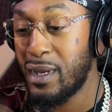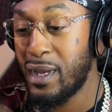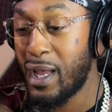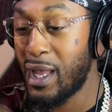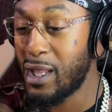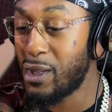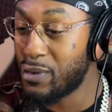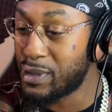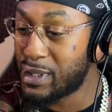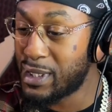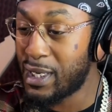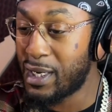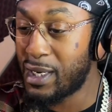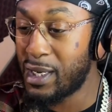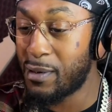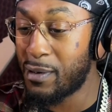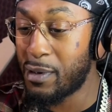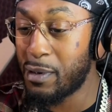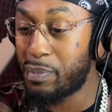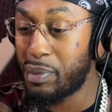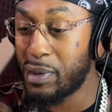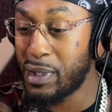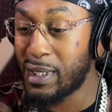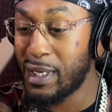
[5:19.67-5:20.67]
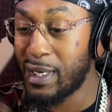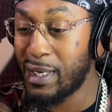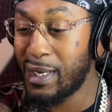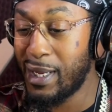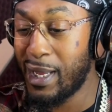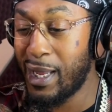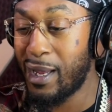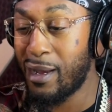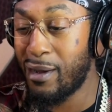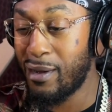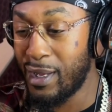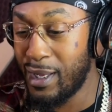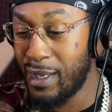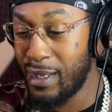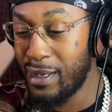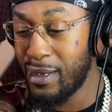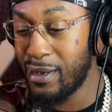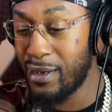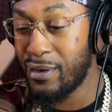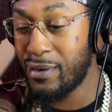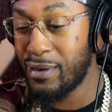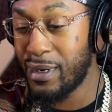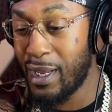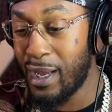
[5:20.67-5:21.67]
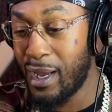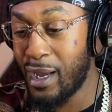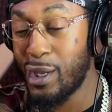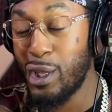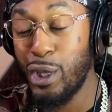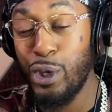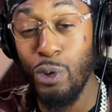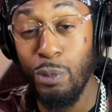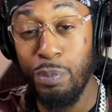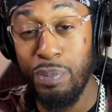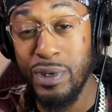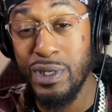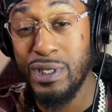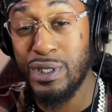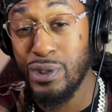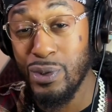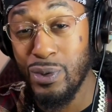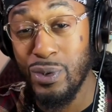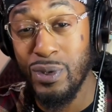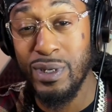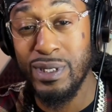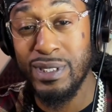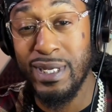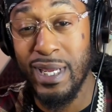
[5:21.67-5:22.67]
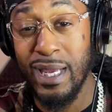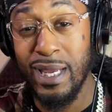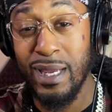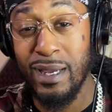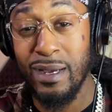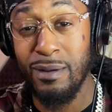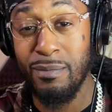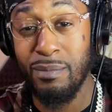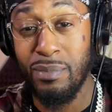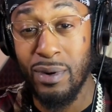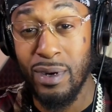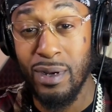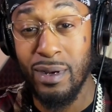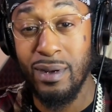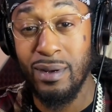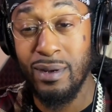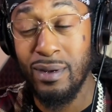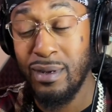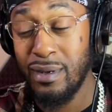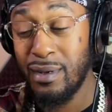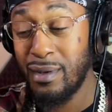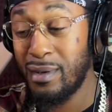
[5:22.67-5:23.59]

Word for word: And you telling him to put that down. Hell nah, you put yours down, bruh.